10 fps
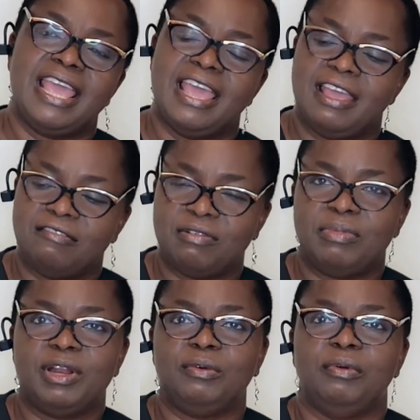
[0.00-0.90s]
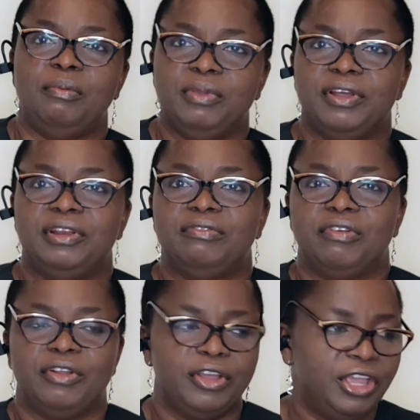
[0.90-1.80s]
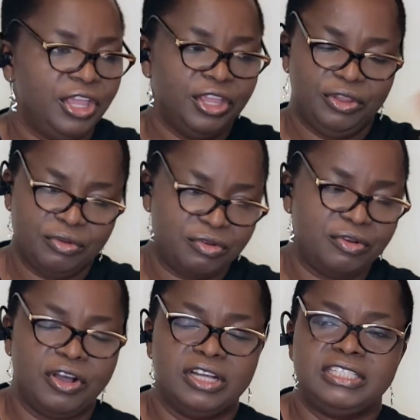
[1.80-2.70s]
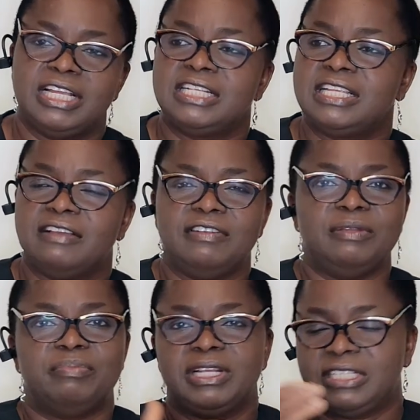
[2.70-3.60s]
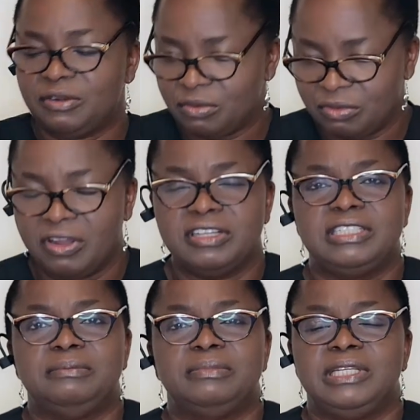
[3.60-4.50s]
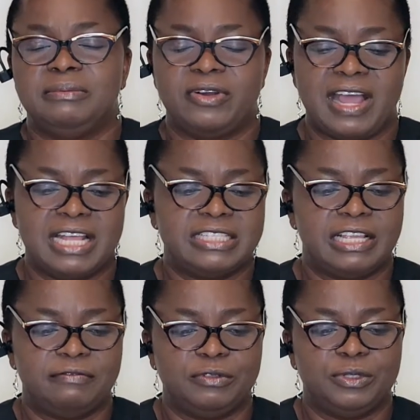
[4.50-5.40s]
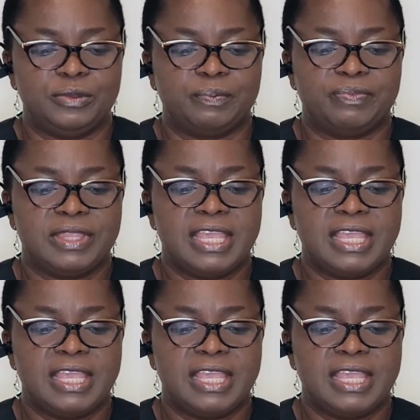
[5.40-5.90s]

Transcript: Everybody will be on the floor. You could hurt yourself. The patient will hurt him or herself too.